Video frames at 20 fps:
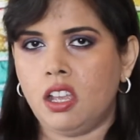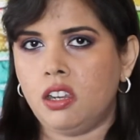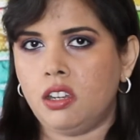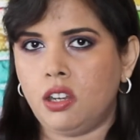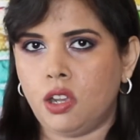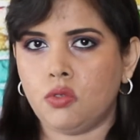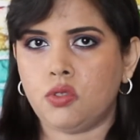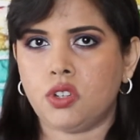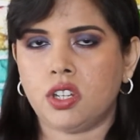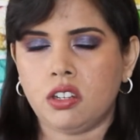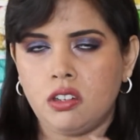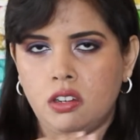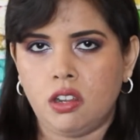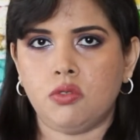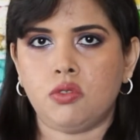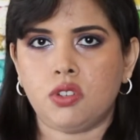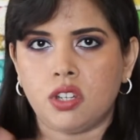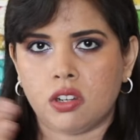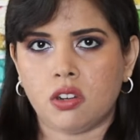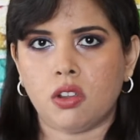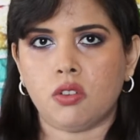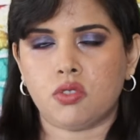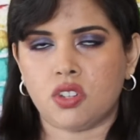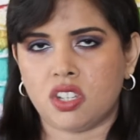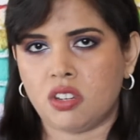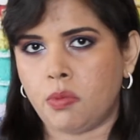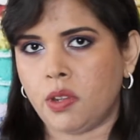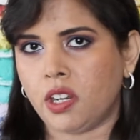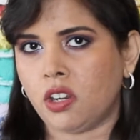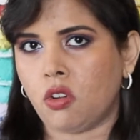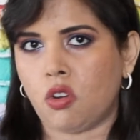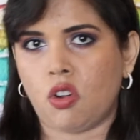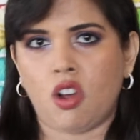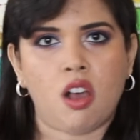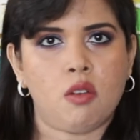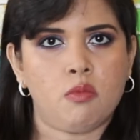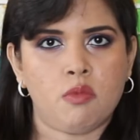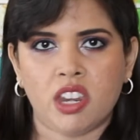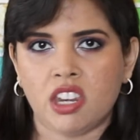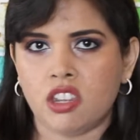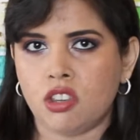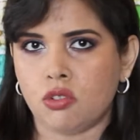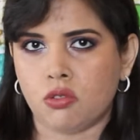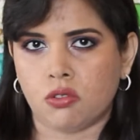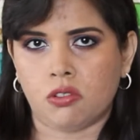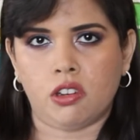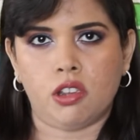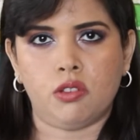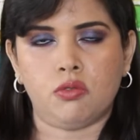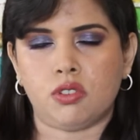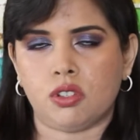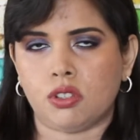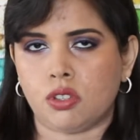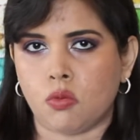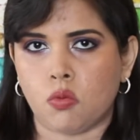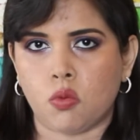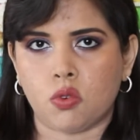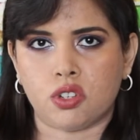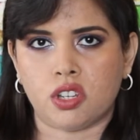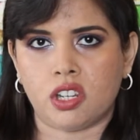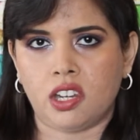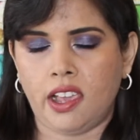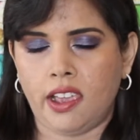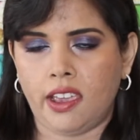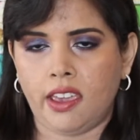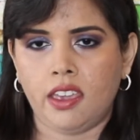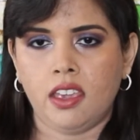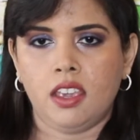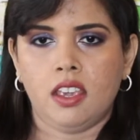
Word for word: lotion, lotion, lotion, depending on how many lotions you want to layer.